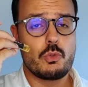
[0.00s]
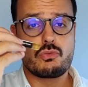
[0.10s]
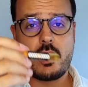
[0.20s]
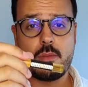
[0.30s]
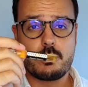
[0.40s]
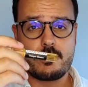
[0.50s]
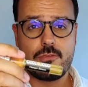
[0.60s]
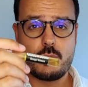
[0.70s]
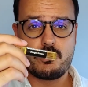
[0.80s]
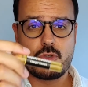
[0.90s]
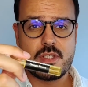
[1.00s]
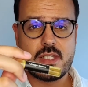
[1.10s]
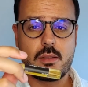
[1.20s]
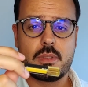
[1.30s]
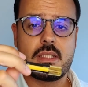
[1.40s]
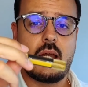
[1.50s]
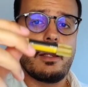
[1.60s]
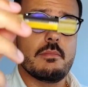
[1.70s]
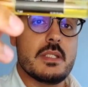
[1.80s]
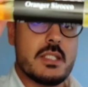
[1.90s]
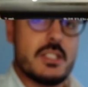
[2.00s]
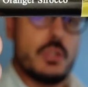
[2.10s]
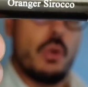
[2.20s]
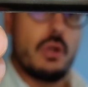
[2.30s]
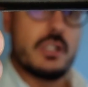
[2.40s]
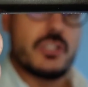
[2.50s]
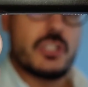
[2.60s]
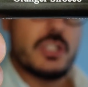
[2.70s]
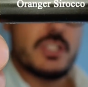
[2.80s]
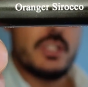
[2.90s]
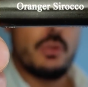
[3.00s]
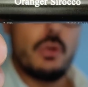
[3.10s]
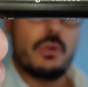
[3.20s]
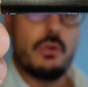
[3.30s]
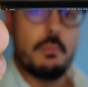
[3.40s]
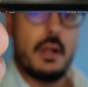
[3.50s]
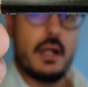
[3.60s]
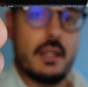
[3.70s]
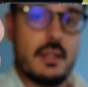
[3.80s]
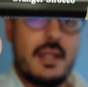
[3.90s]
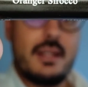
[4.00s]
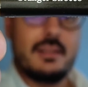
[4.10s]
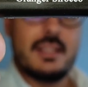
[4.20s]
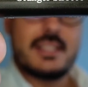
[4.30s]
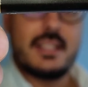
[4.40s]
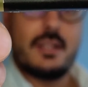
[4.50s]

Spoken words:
Great perfume for the summertime is Oranger Sirocco by Les